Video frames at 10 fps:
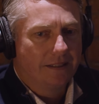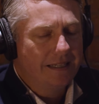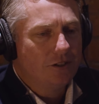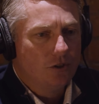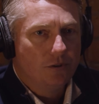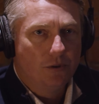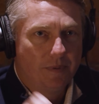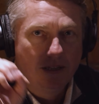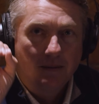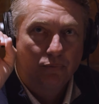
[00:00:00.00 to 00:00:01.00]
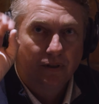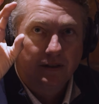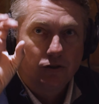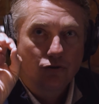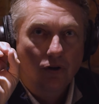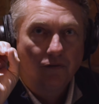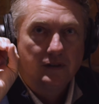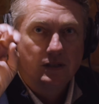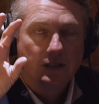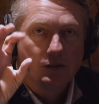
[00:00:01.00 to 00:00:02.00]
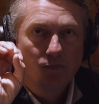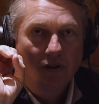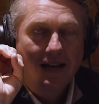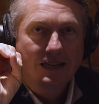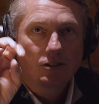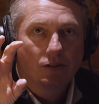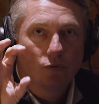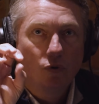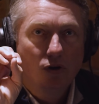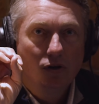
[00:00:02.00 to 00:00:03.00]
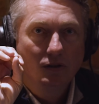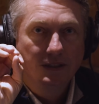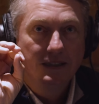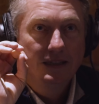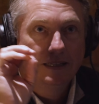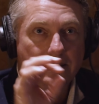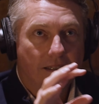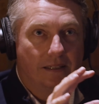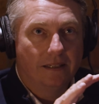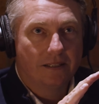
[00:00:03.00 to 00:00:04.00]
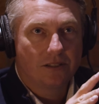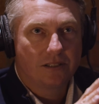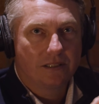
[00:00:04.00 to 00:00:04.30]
again, you, you begin putting these trophies and these plaques on the wall, and it, it it's